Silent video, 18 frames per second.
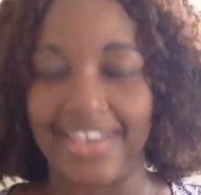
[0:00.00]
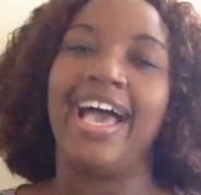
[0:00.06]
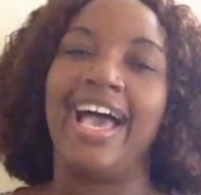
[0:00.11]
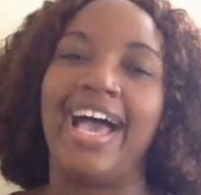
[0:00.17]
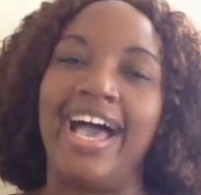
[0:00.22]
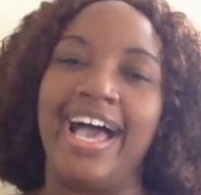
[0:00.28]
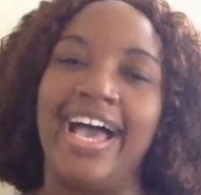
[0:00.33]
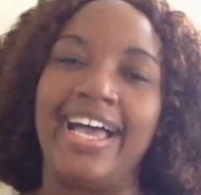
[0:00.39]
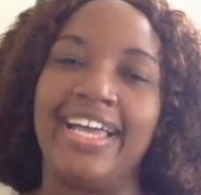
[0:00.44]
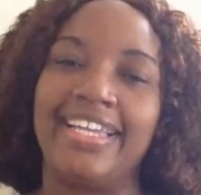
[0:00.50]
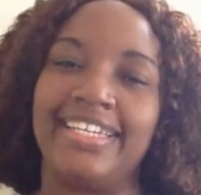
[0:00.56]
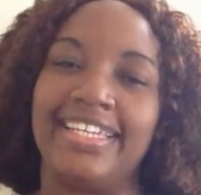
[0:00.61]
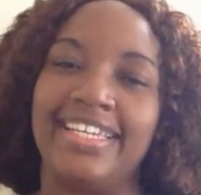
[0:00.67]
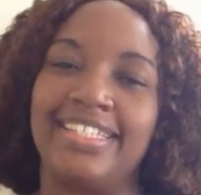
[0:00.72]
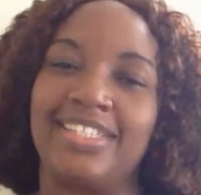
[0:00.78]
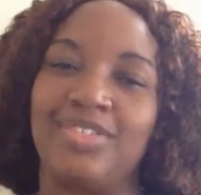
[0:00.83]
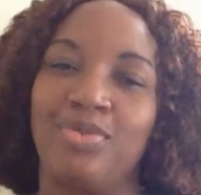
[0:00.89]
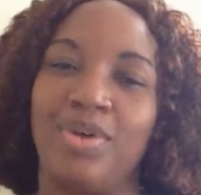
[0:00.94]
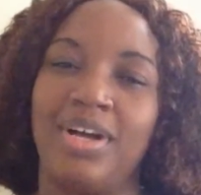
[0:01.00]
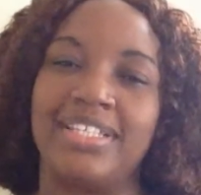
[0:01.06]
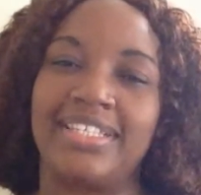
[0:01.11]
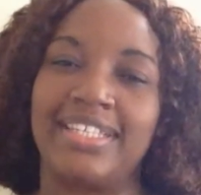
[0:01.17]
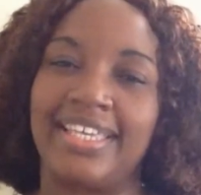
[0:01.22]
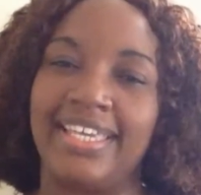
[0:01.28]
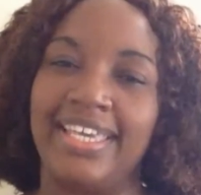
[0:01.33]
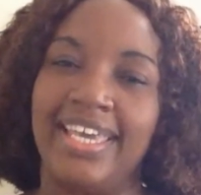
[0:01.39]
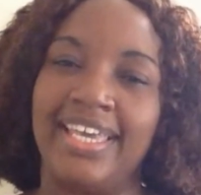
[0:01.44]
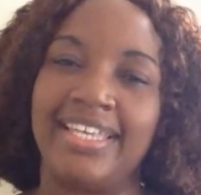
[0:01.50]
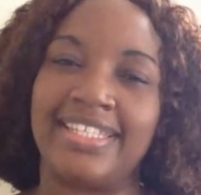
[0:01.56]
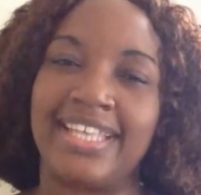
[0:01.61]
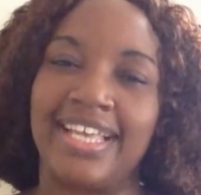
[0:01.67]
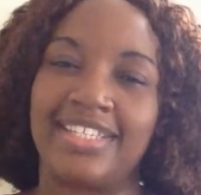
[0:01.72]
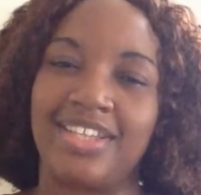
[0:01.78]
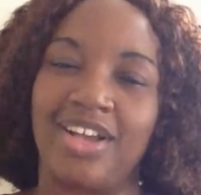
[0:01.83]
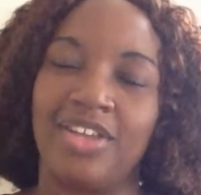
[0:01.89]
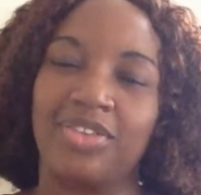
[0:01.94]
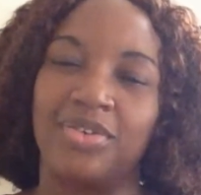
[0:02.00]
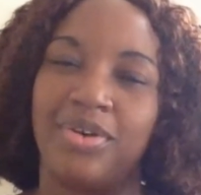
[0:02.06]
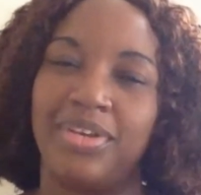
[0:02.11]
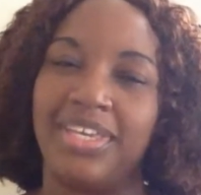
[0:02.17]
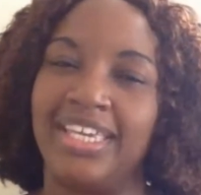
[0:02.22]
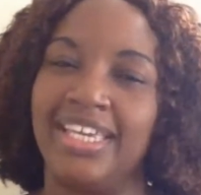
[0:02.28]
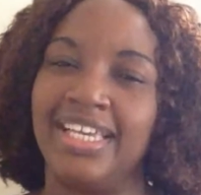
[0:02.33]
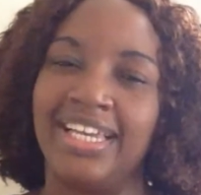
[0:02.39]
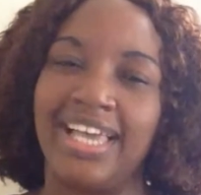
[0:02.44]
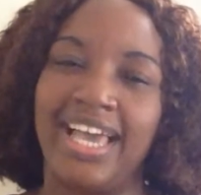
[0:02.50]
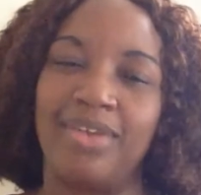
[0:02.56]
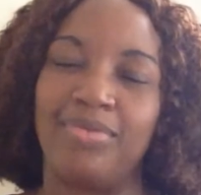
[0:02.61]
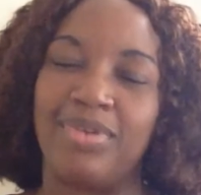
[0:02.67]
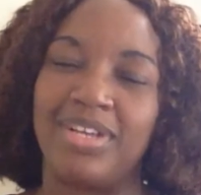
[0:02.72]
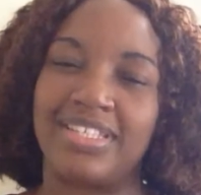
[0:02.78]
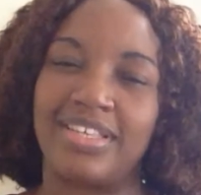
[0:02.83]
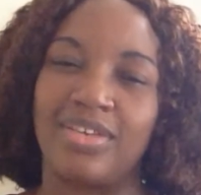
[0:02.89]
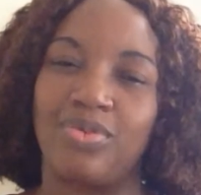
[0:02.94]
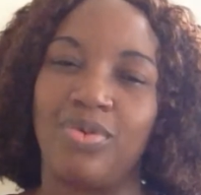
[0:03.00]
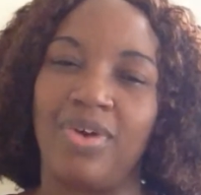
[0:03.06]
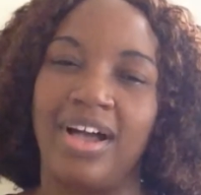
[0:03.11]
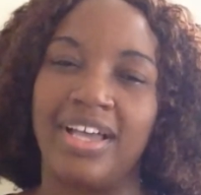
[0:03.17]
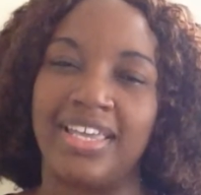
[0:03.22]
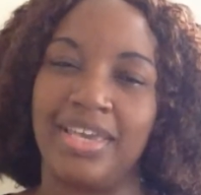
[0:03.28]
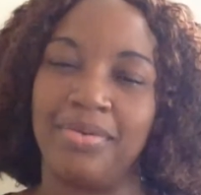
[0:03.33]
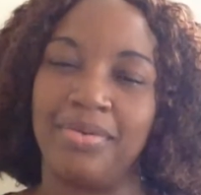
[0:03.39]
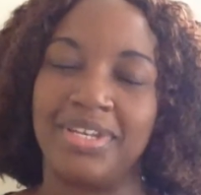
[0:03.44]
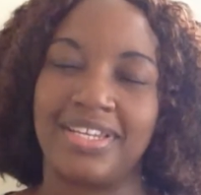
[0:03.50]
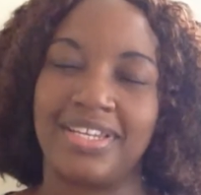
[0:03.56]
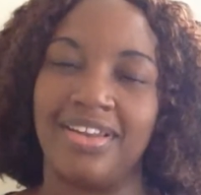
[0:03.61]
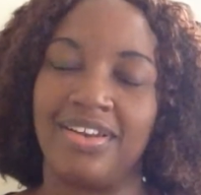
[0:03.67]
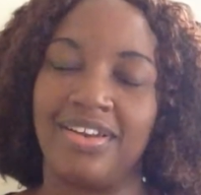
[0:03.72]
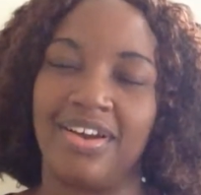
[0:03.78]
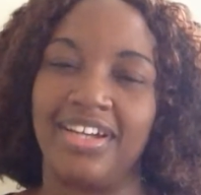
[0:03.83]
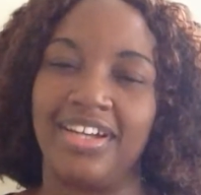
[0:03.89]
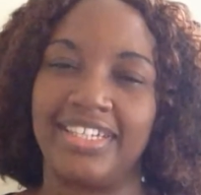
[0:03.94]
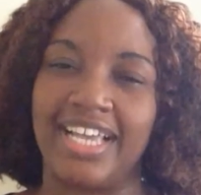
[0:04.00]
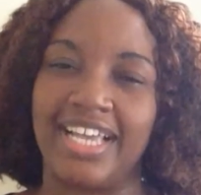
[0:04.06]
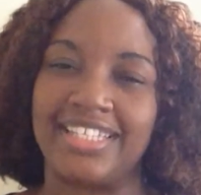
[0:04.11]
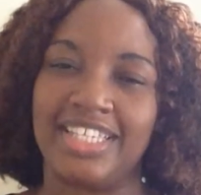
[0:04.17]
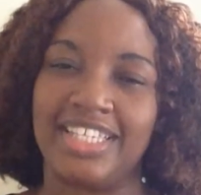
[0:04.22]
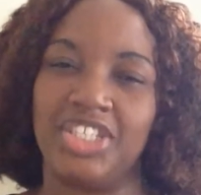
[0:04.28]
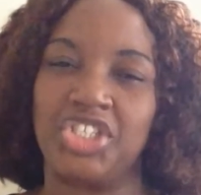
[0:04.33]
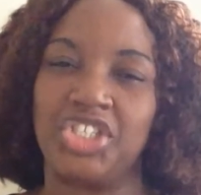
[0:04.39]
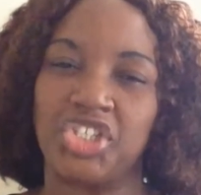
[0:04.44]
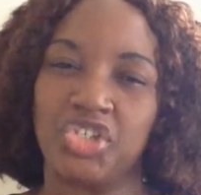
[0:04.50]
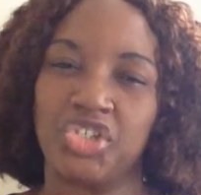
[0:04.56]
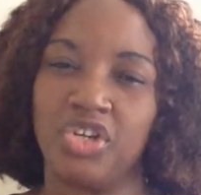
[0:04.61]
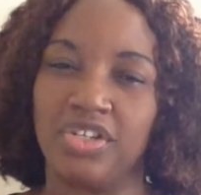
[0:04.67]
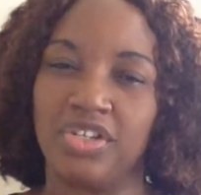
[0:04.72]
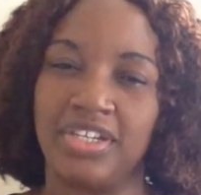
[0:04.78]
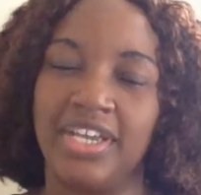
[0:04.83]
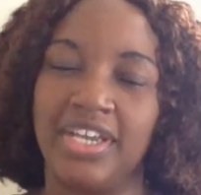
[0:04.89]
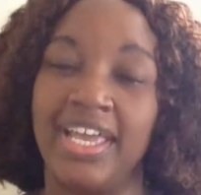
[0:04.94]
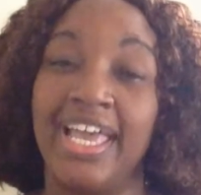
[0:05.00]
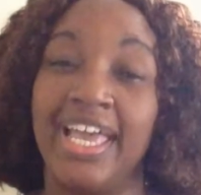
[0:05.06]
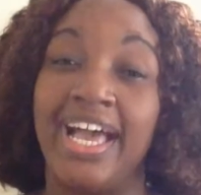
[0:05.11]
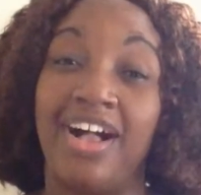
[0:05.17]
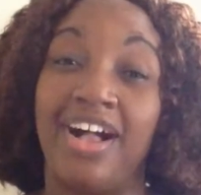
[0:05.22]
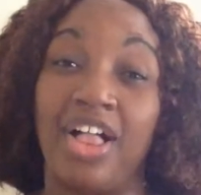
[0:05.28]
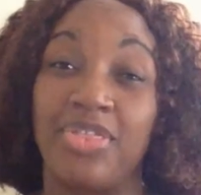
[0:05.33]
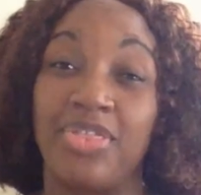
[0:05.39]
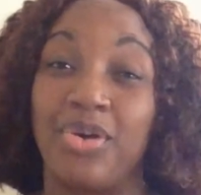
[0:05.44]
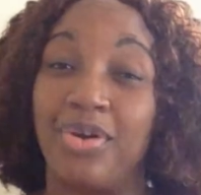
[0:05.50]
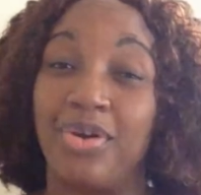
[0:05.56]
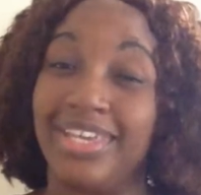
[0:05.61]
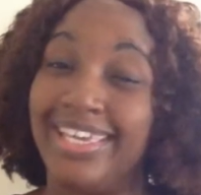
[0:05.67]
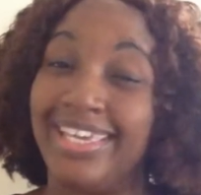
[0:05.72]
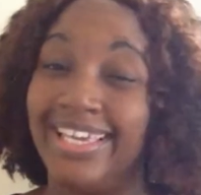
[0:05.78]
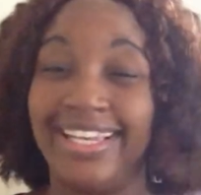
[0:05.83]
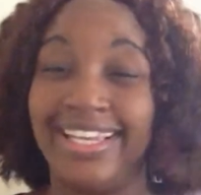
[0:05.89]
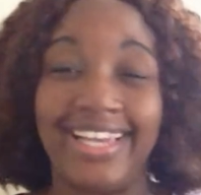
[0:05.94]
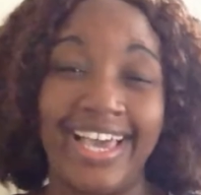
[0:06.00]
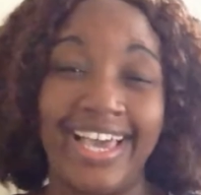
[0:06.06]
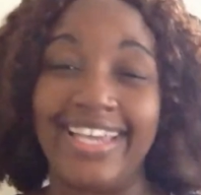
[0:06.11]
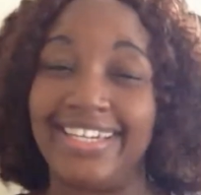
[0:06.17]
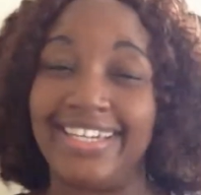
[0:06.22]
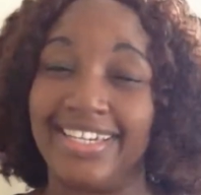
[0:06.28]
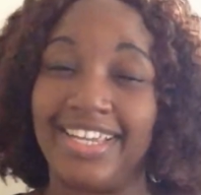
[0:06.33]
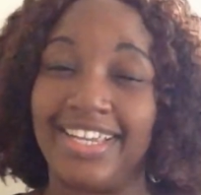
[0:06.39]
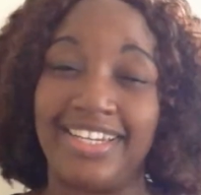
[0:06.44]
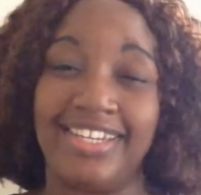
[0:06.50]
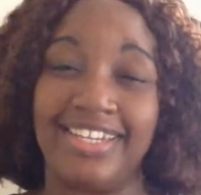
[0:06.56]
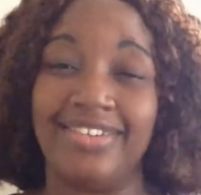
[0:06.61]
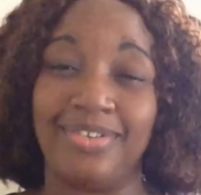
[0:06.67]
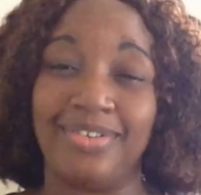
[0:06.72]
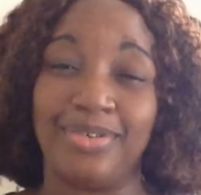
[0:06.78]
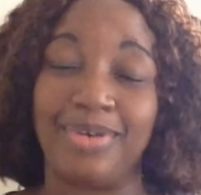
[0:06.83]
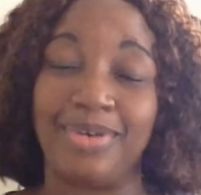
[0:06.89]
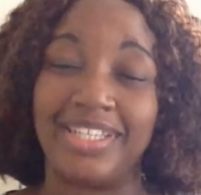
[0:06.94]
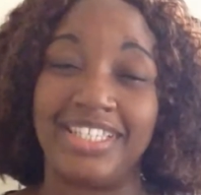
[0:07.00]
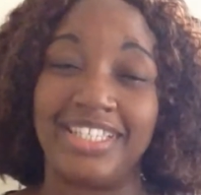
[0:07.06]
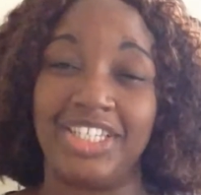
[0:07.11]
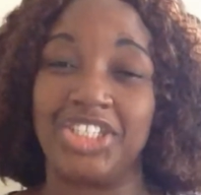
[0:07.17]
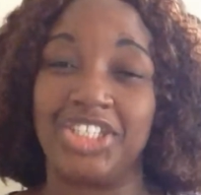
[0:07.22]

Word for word: And it was a case that although Eli wasn't walking with the Lord as he should, although Eli didn't do what he